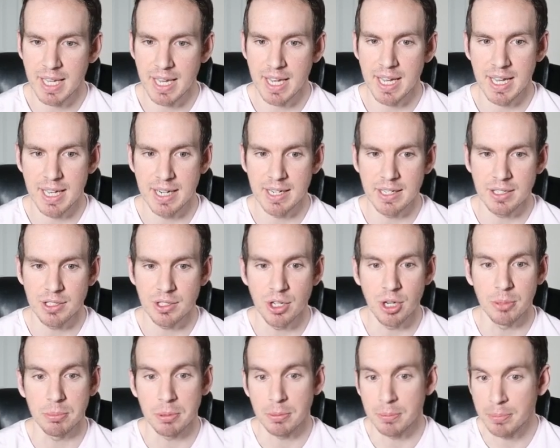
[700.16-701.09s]
and you
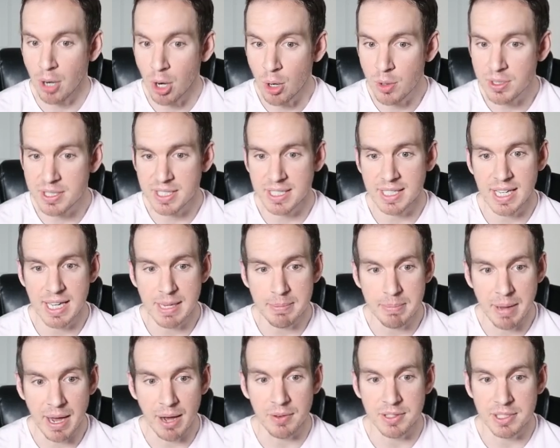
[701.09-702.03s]
know proposing a
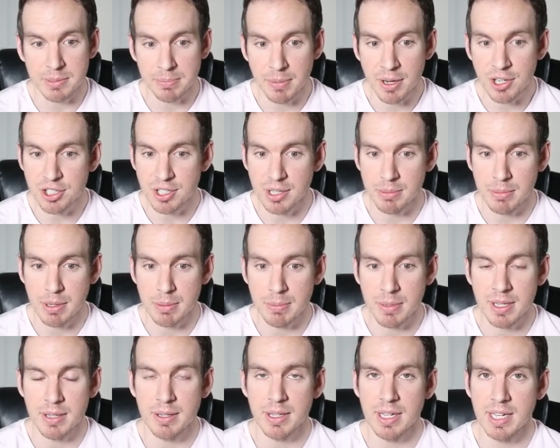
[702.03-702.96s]
balanced budget
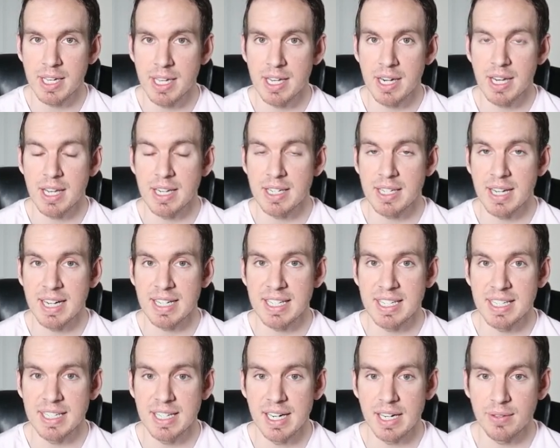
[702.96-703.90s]
amendment in
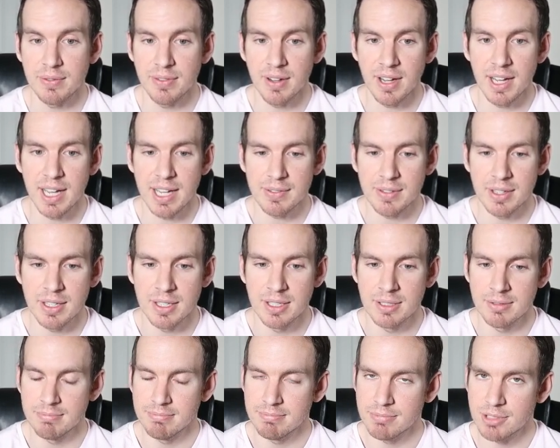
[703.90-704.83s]
1995.
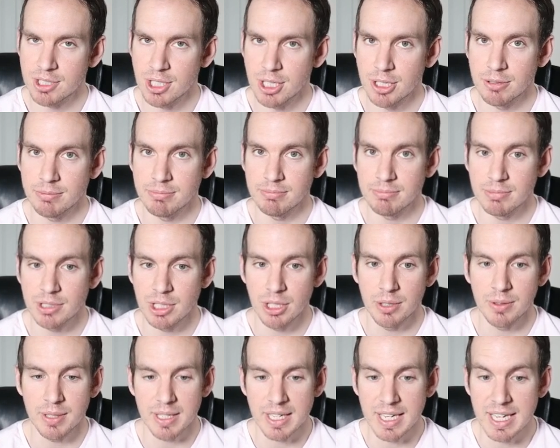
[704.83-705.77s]
So you
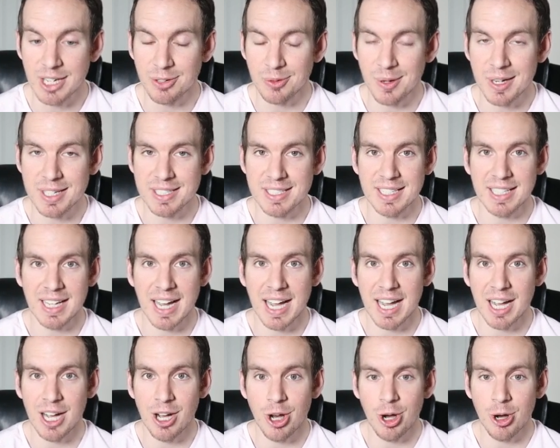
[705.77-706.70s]
know, interesting
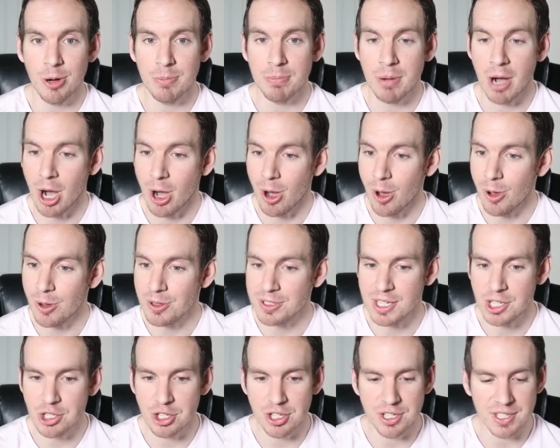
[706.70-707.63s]
how
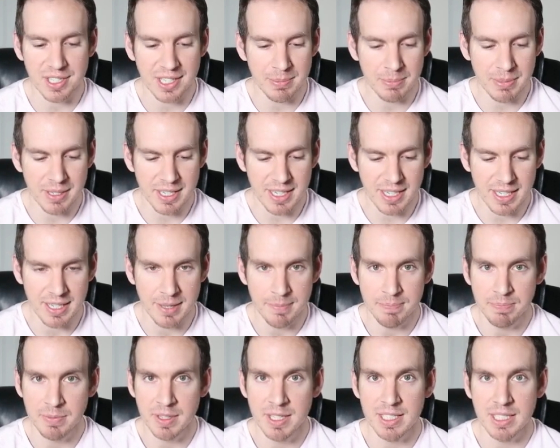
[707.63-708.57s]
politicians can be
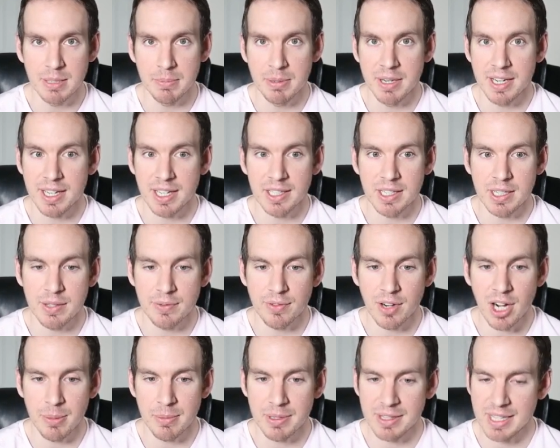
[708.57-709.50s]
depending on the
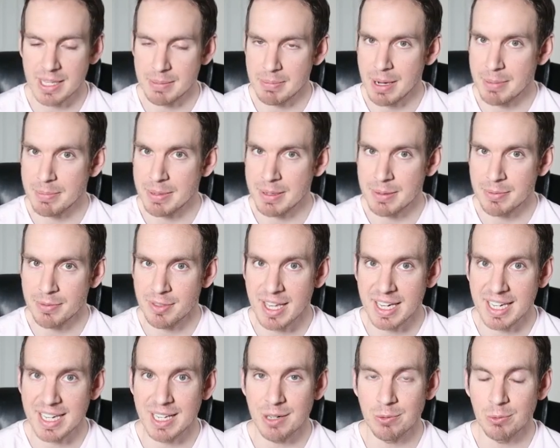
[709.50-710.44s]
environment. They might be
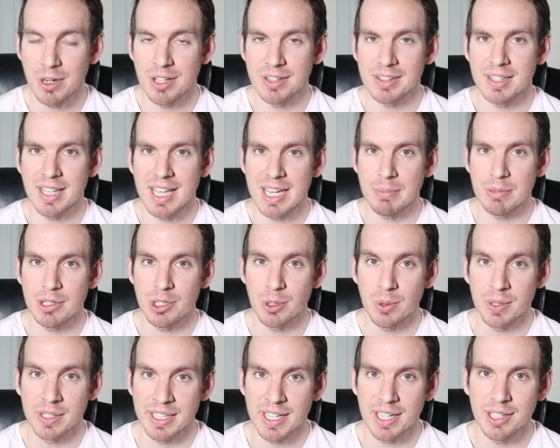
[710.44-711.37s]
thinking one thing but
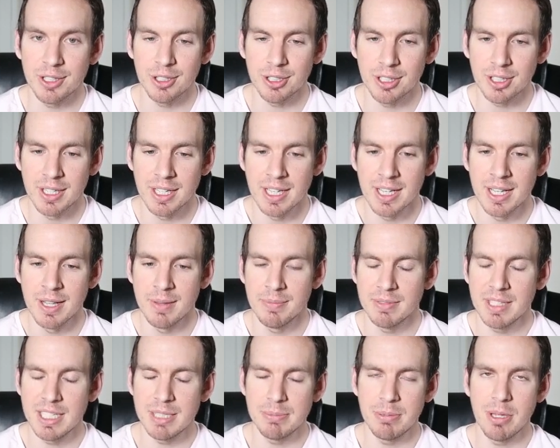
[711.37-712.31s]
doing the other.
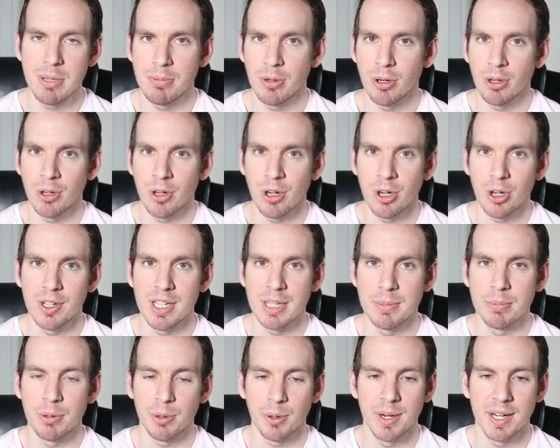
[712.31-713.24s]
These people are all
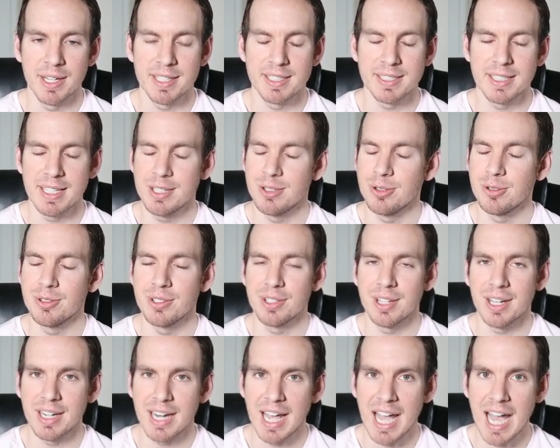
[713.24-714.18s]
hypocrites. They do
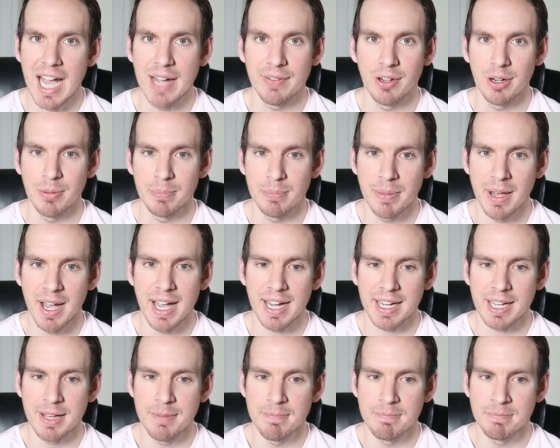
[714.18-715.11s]
not have our
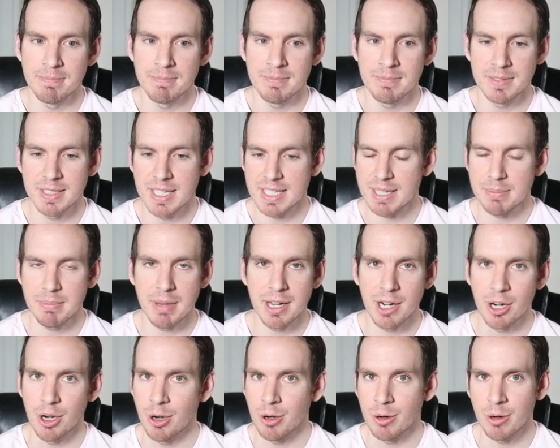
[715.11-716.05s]
back. Doesn't
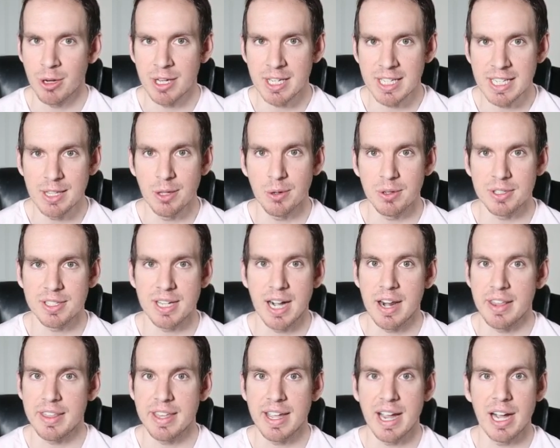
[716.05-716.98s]
matter either
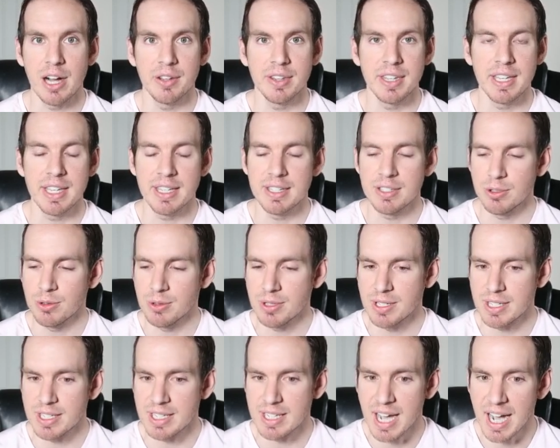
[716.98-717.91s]
side of the aisle. They do
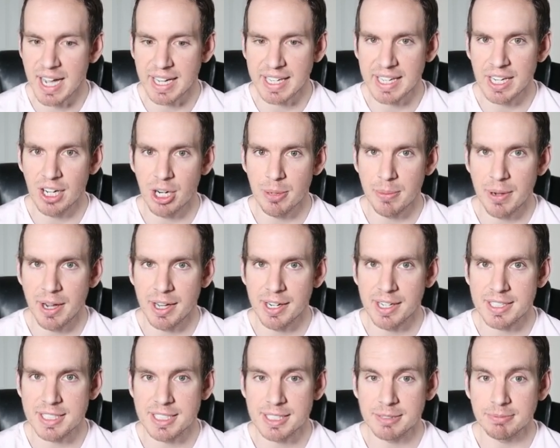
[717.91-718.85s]
not care
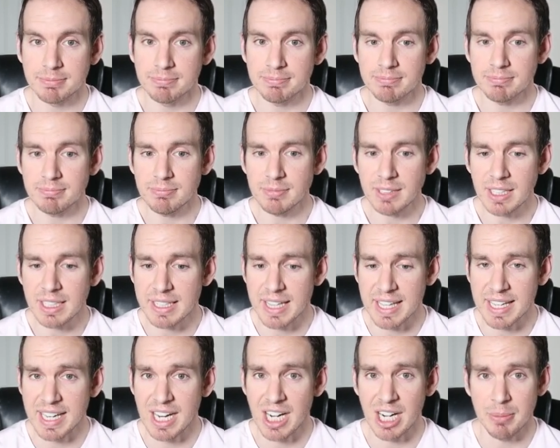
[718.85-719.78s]
about us.
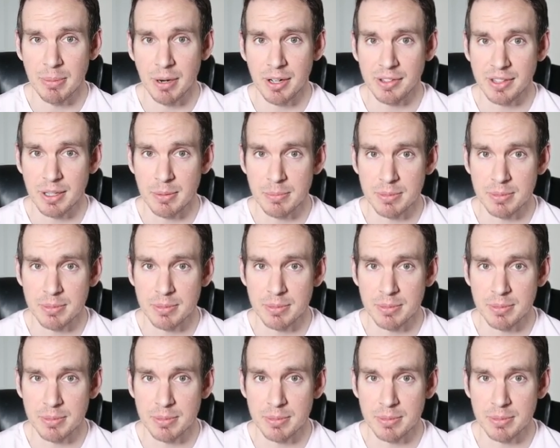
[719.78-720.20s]
They care about